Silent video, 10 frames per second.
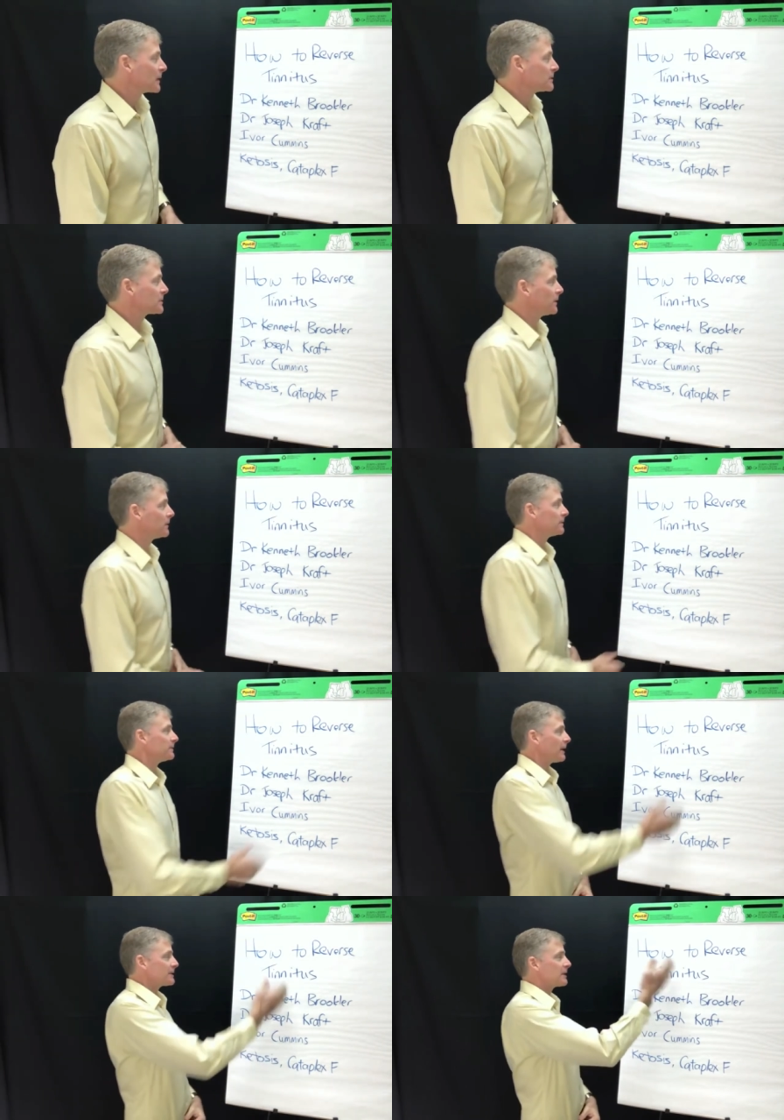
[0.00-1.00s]
So
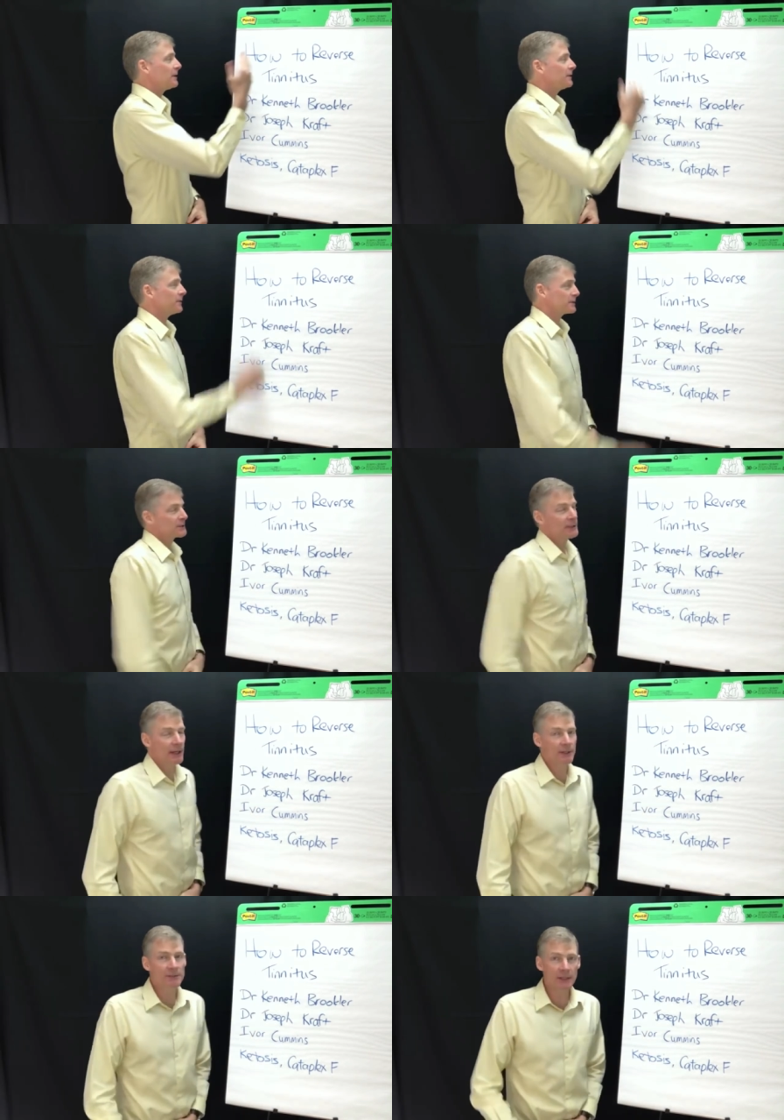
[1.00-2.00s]
that's how you reverse
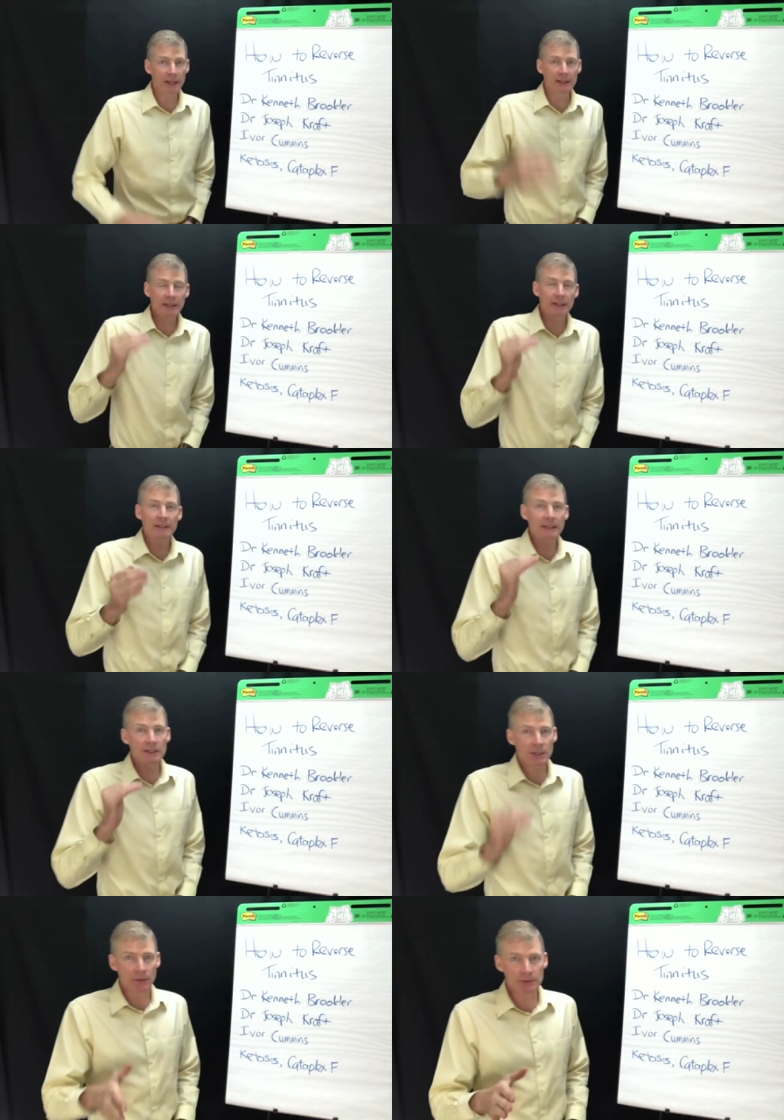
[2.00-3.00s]
tinnitus. You got to get into
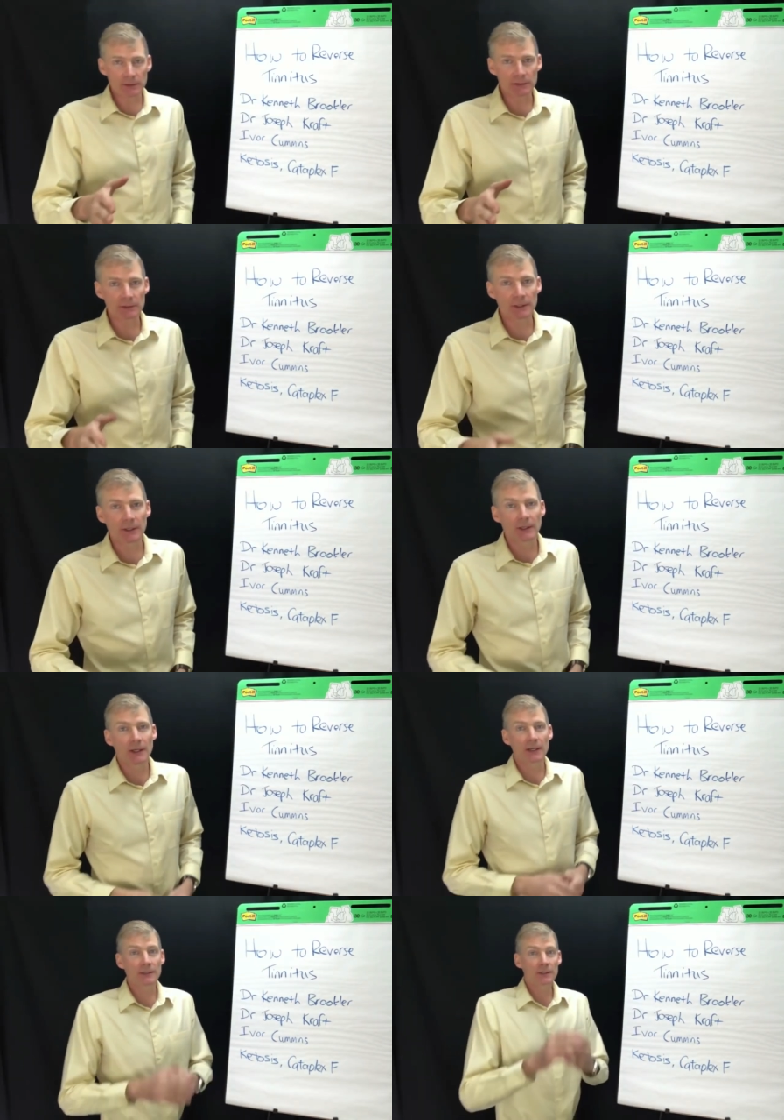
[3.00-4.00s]
ketosis.
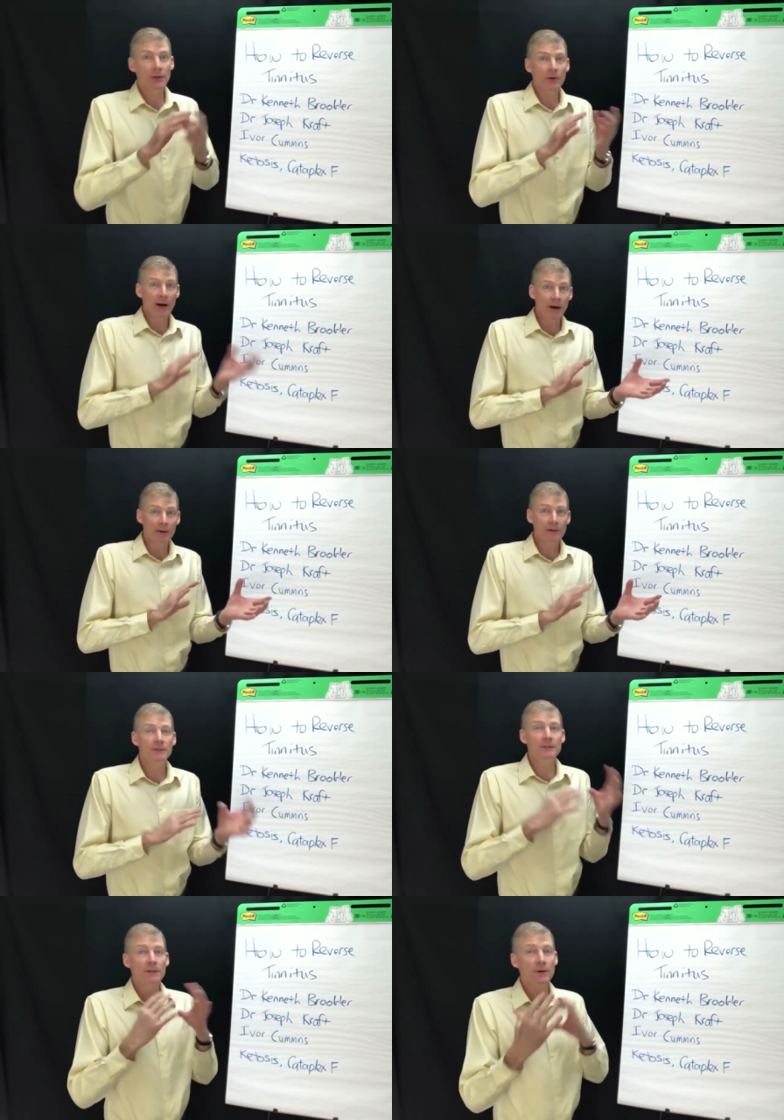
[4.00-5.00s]
And then you go out,
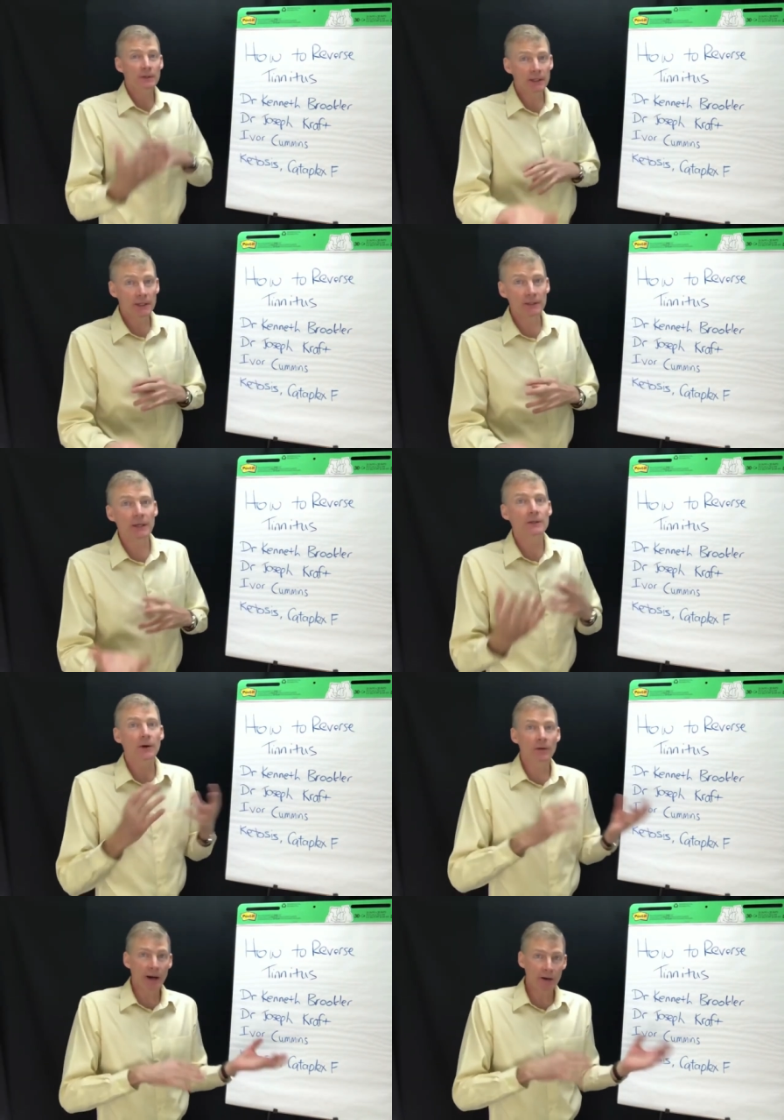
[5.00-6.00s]
and then you go in, and you
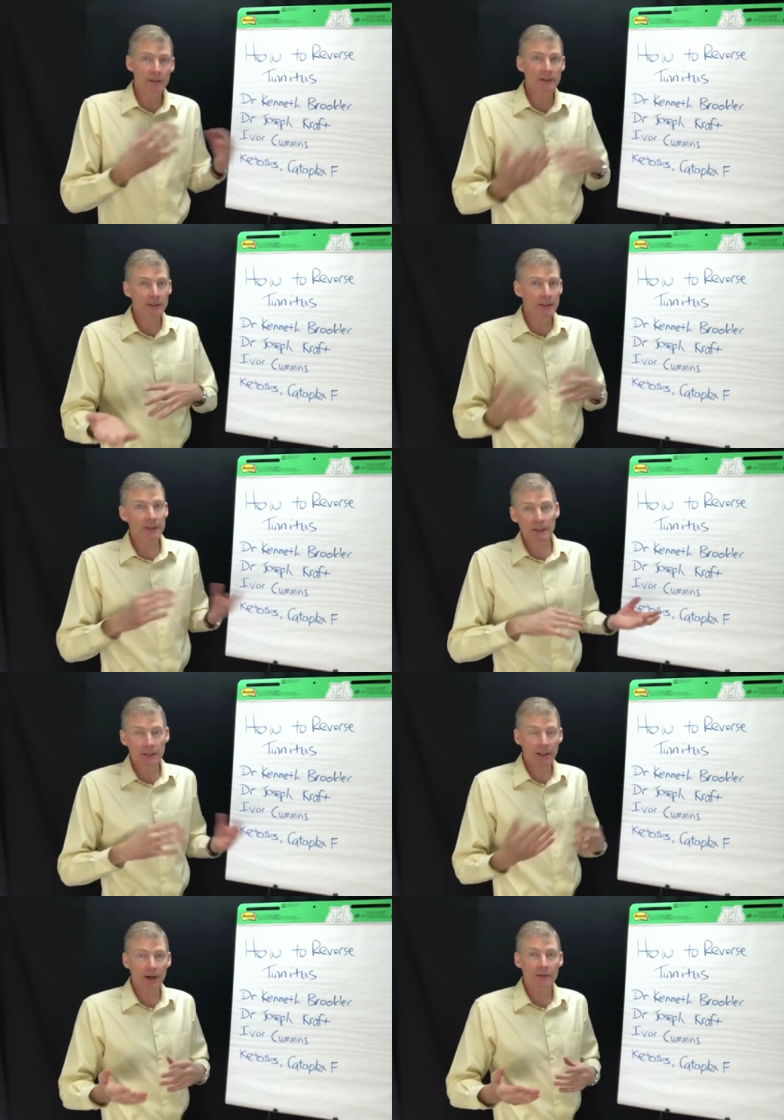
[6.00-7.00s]
go out and
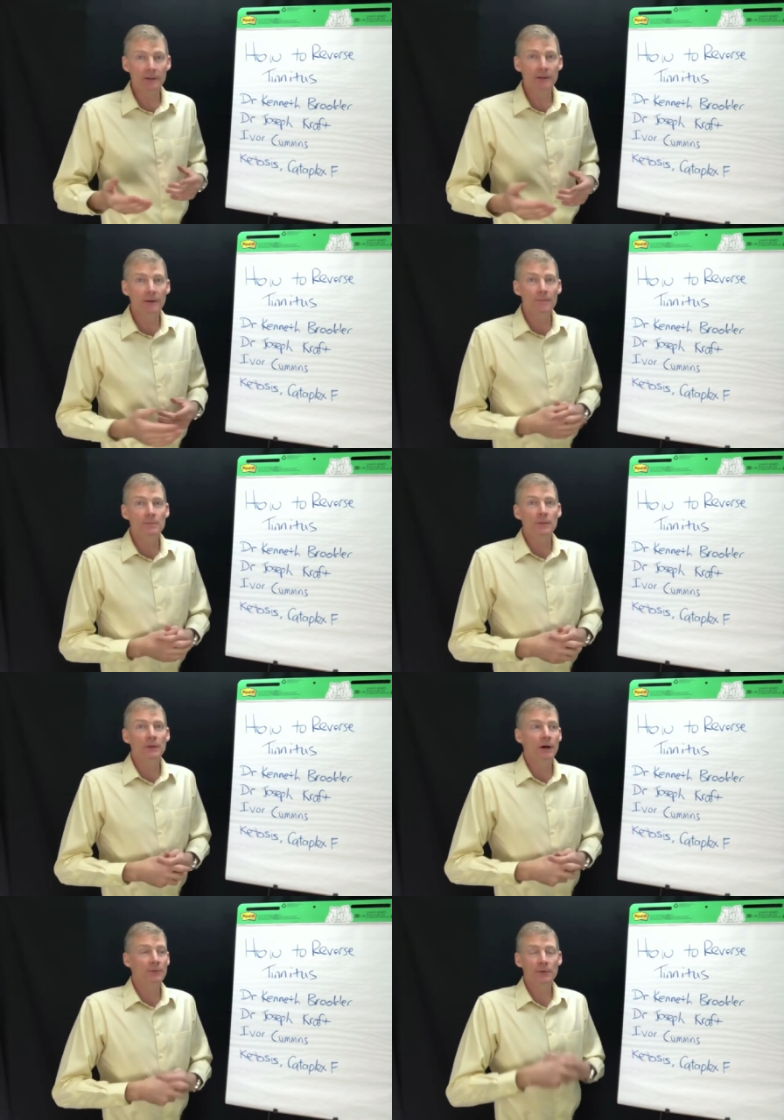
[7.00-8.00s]
in and out
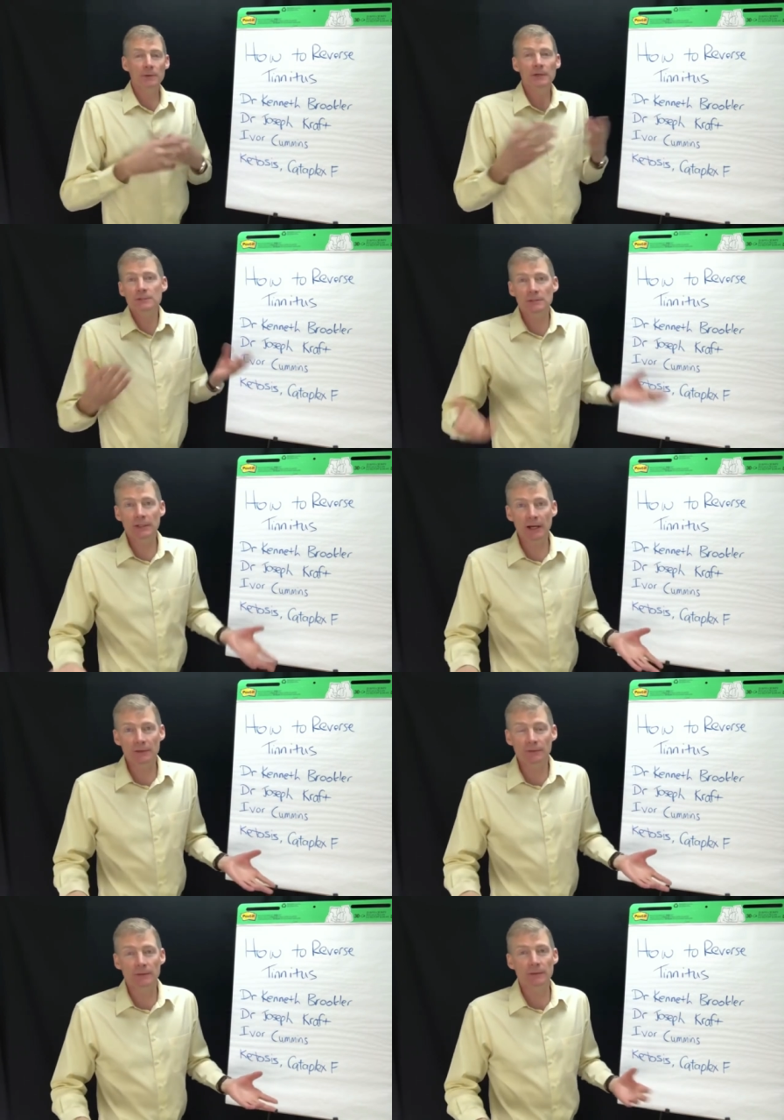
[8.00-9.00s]
for the rest of your
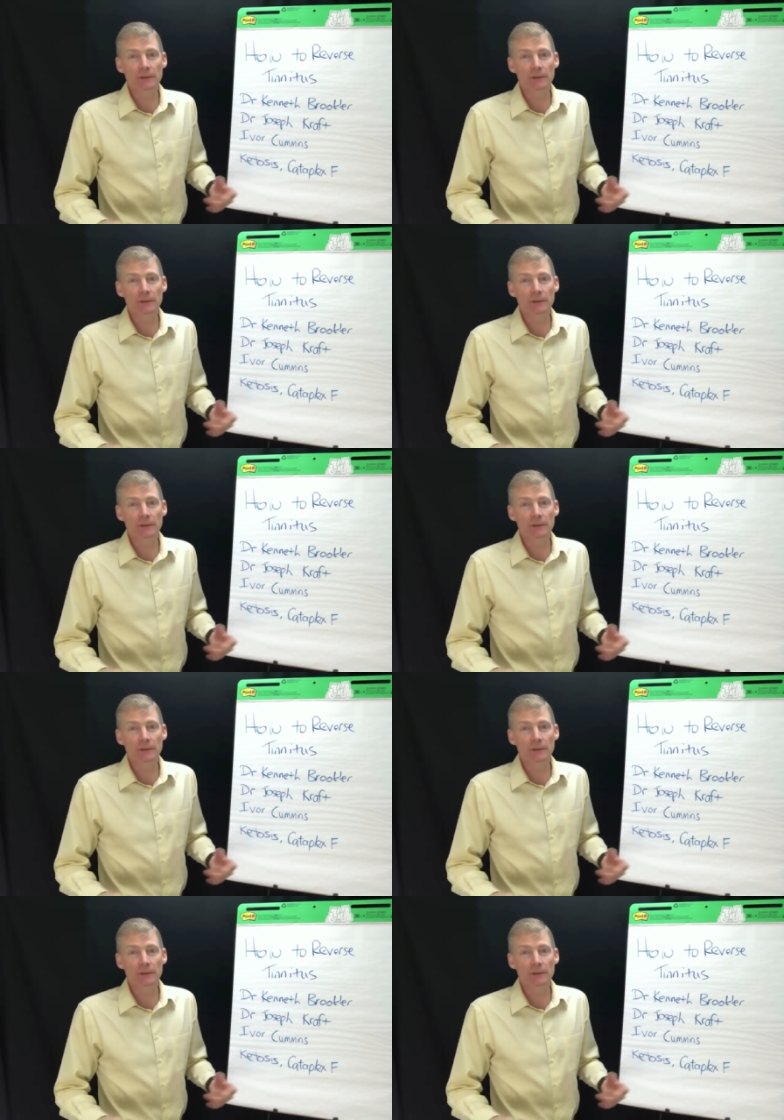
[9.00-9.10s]
life.